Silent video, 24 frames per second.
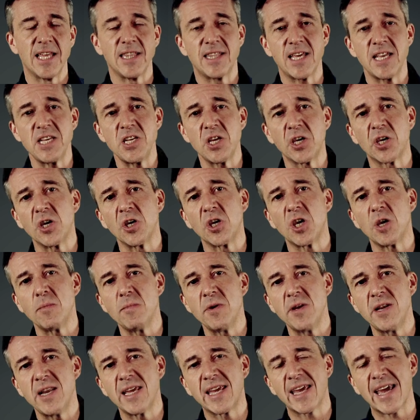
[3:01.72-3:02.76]
then you can
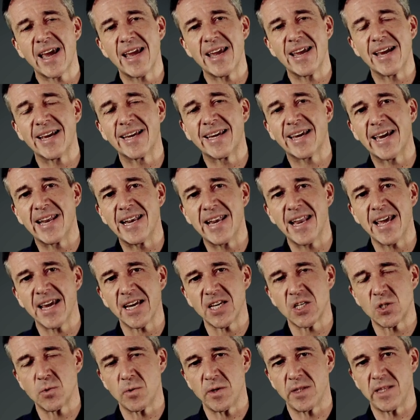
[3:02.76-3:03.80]
communicate and
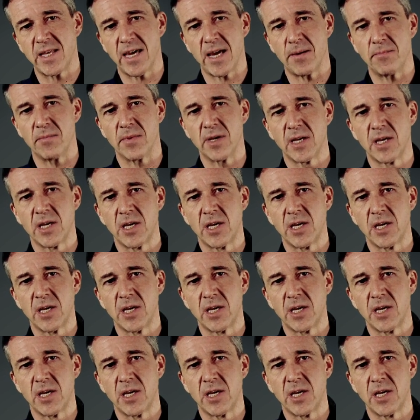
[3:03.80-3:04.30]
connect with them.